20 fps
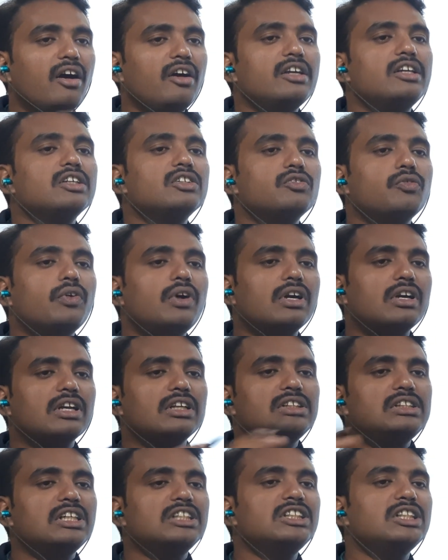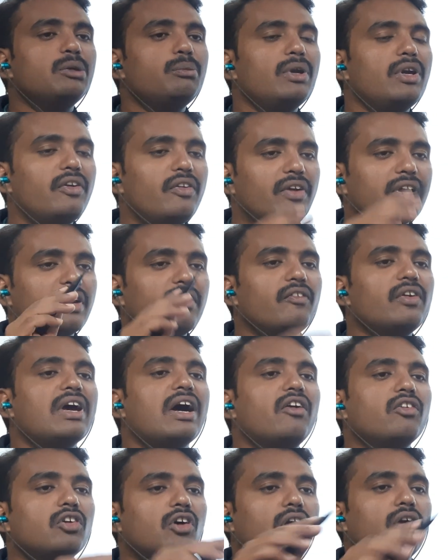it is for residential building, we
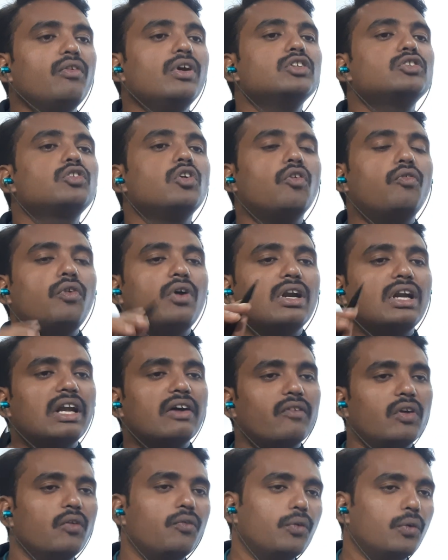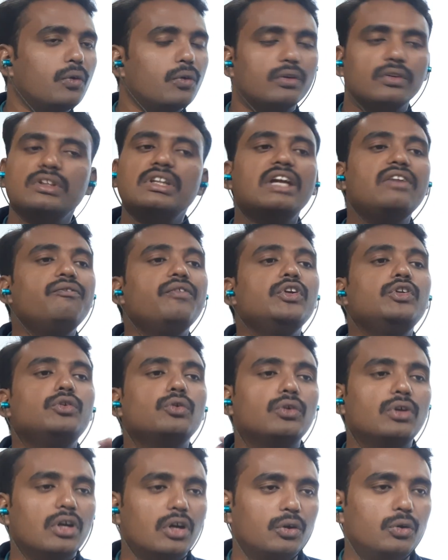have to always go for level 4. That we
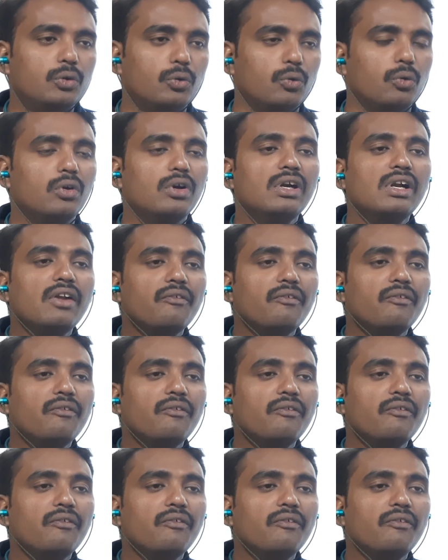should not do.